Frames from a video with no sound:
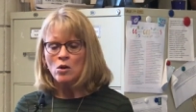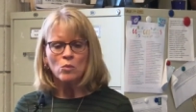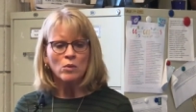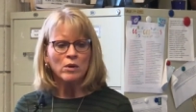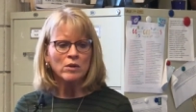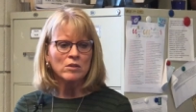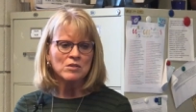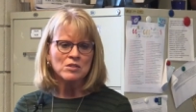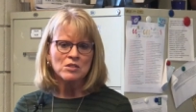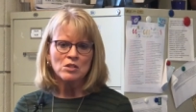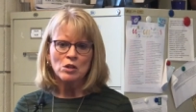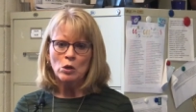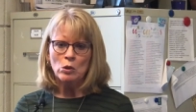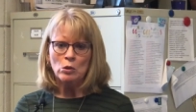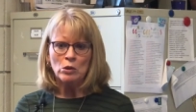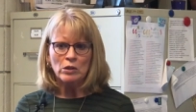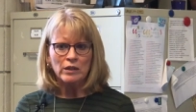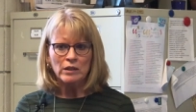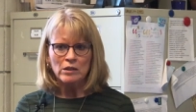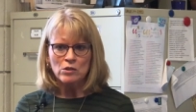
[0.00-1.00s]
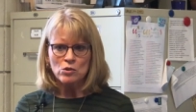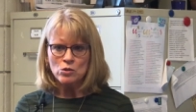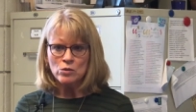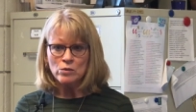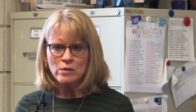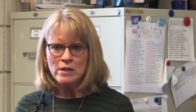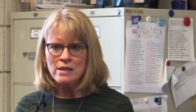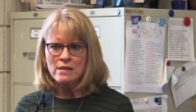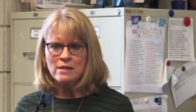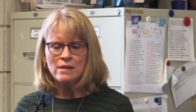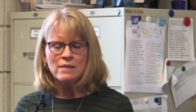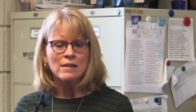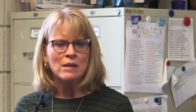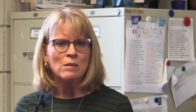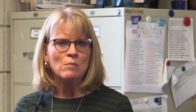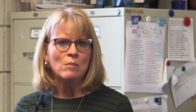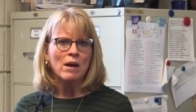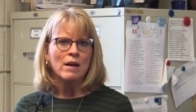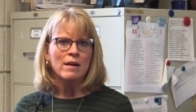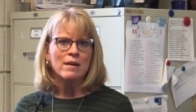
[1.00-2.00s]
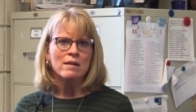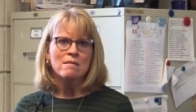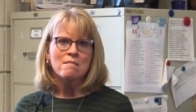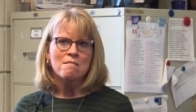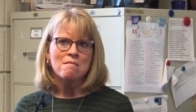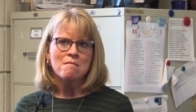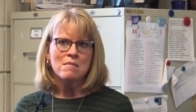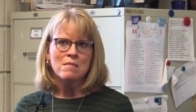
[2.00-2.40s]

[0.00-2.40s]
Whether it's to go look at a tree that they might